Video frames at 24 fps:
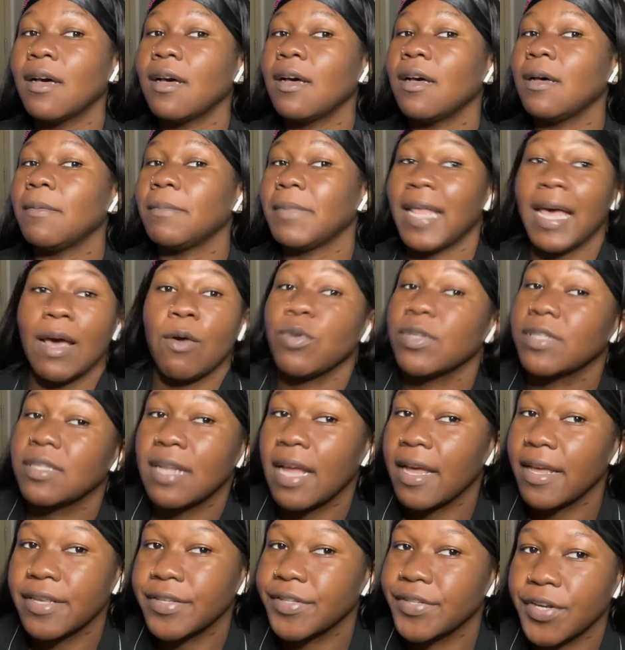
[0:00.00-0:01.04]
that was
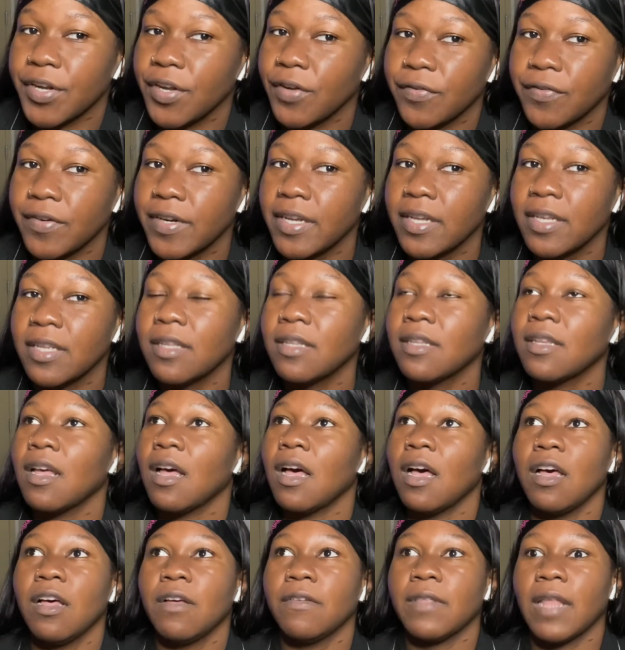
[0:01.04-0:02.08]
not his girlfriend
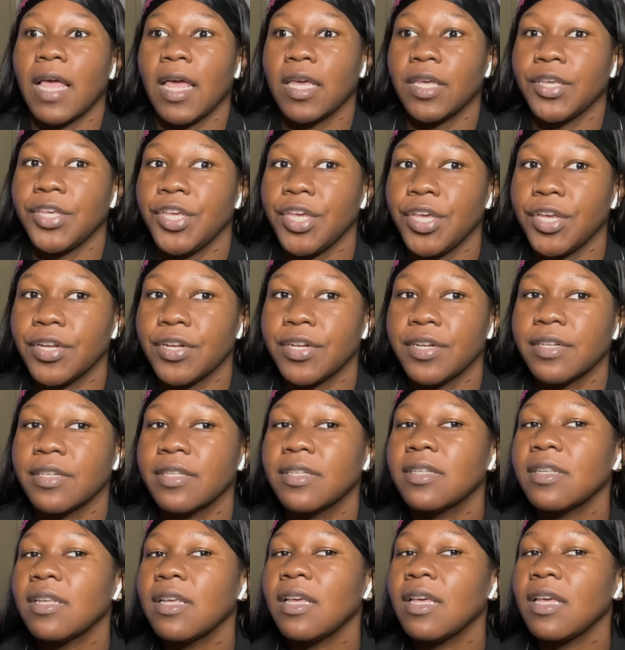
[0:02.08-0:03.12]
of like
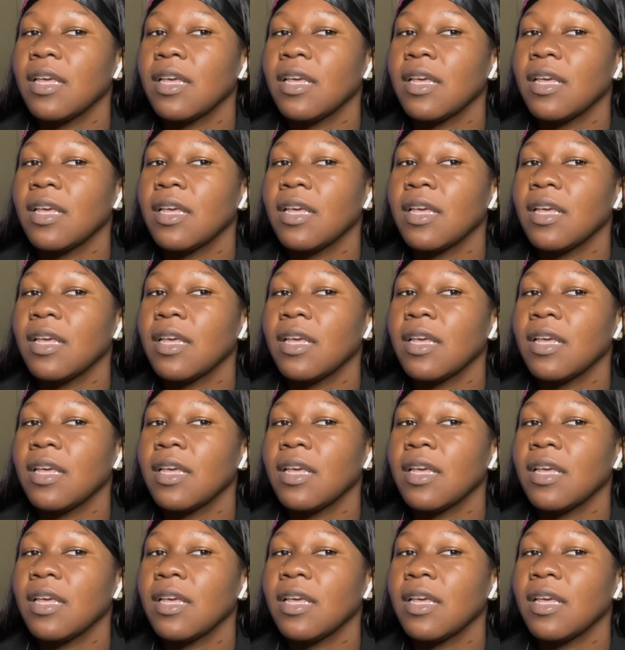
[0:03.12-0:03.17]
years.